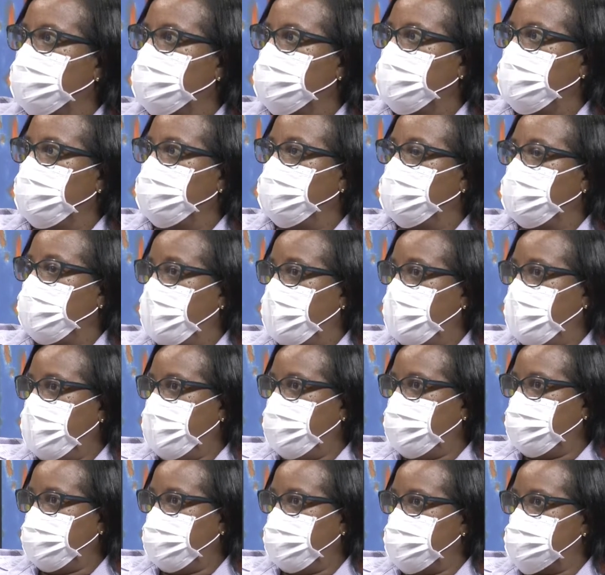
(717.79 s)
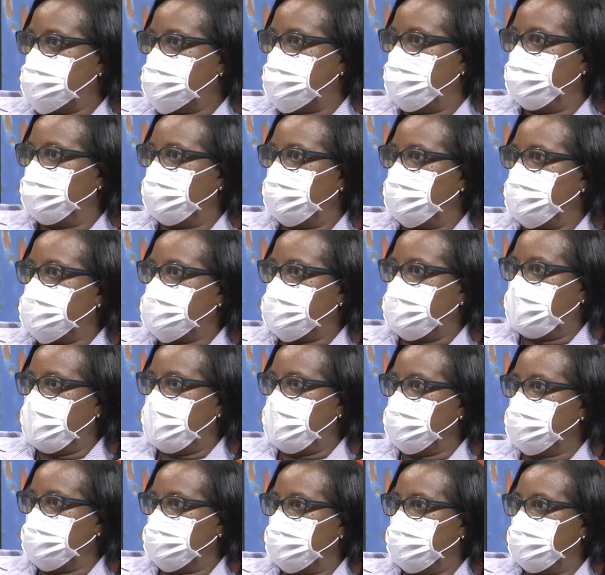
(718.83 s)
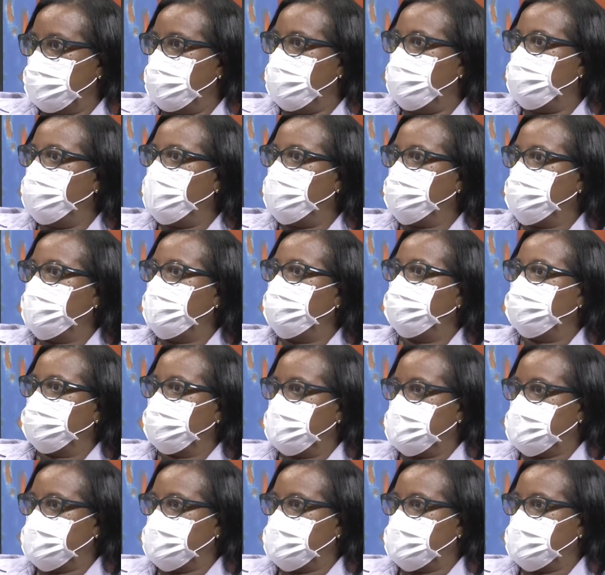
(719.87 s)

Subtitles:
28 days after the second or a month after the